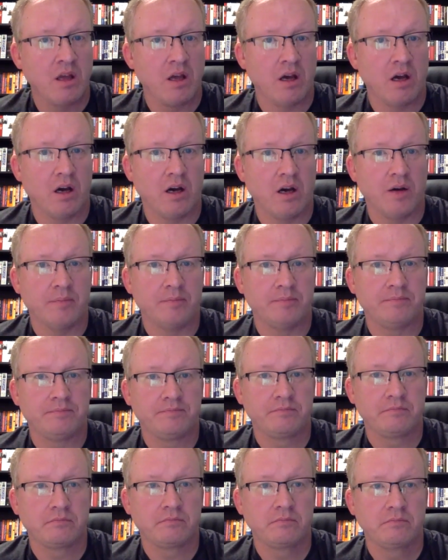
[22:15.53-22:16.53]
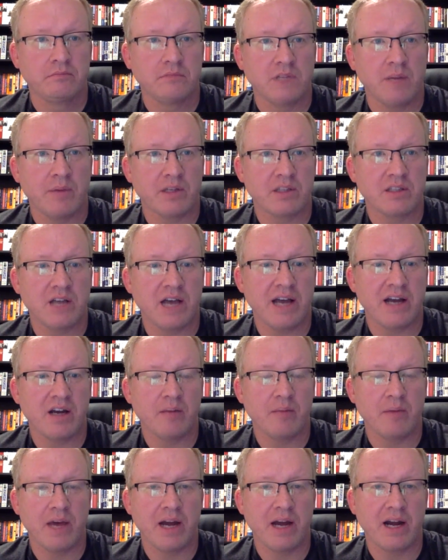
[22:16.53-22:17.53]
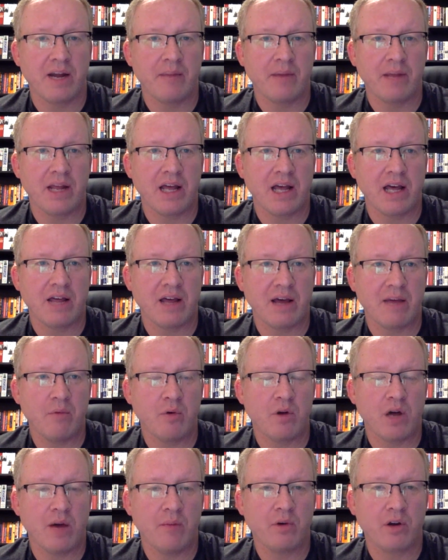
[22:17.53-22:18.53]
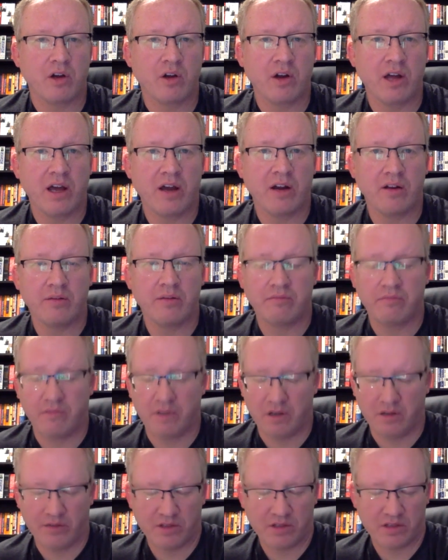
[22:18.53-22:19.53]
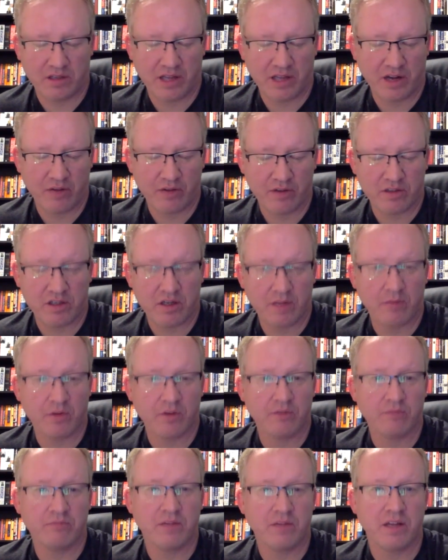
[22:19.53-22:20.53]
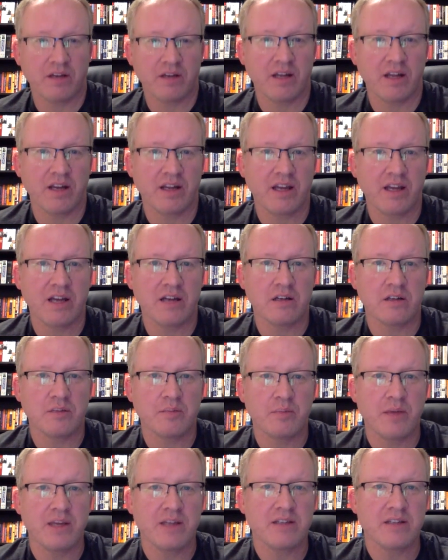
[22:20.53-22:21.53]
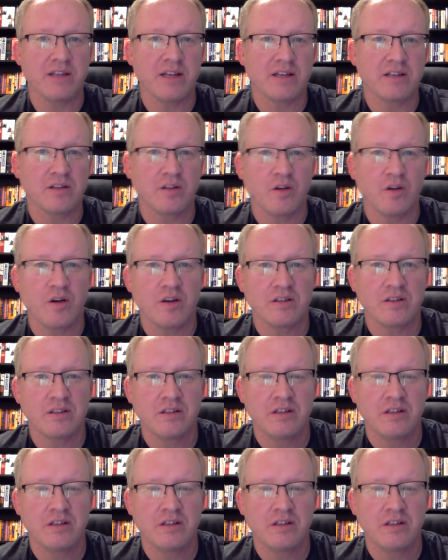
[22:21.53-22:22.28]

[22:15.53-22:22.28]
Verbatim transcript: Um, I'm excited about it. I mean, I, am gonna, I'm gonna go down and uh, this later this summer and, and, and catch a SpaceX launch.